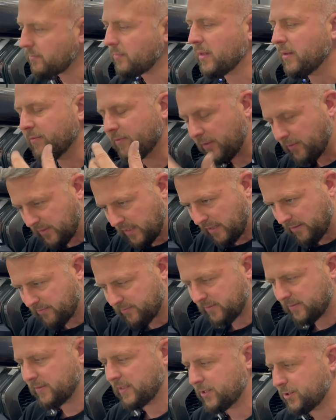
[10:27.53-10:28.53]
Found
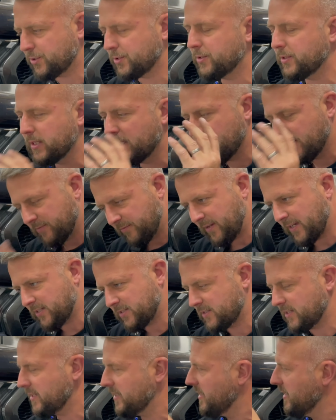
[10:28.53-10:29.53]
that issue,
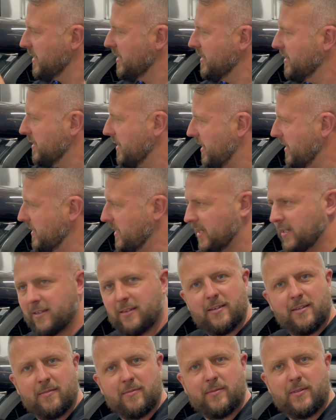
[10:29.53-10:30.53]
fixed it, and
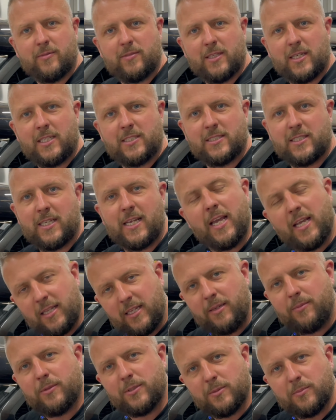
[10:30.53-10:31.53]
then we realised that the
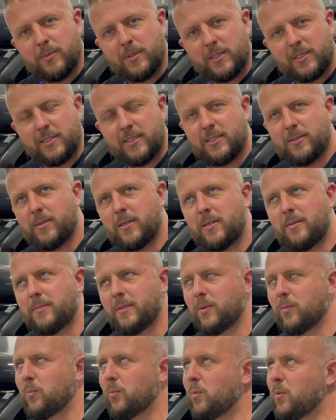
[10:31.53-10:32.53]
headlight wasn't working as well. I'm
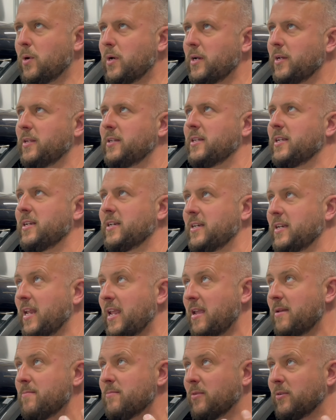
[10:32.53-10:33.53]
like, what in the
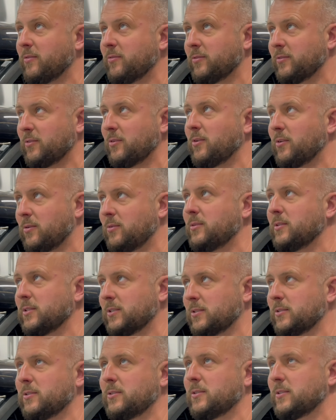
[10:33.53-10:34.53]
name of all
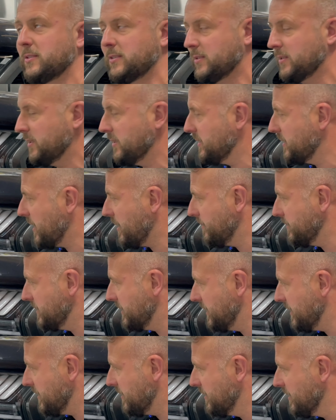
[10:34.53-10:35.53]
that's going on is happening
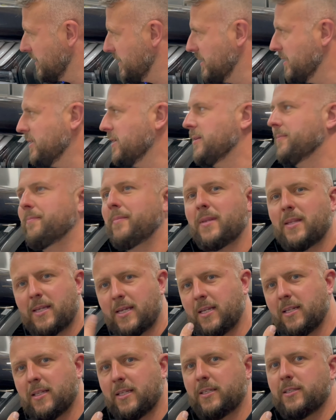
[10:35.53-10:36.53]
here?
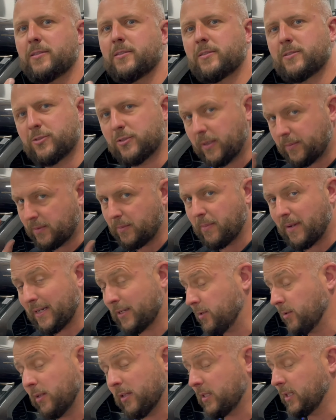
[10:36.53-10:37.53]
Headlight, stripped it
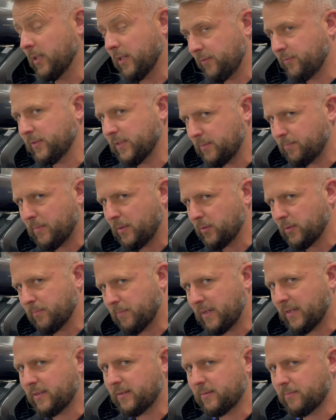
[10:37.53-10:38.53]
back. Luckily enough, we didn't build it
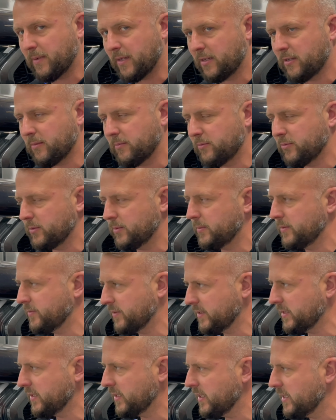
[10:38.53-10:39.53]
back up before we
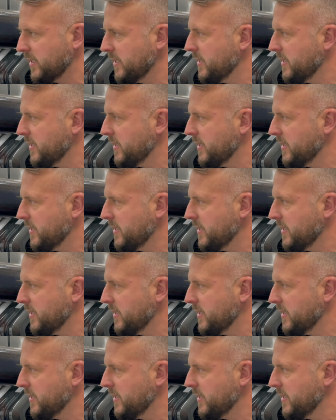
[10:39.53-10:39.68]
fitted it.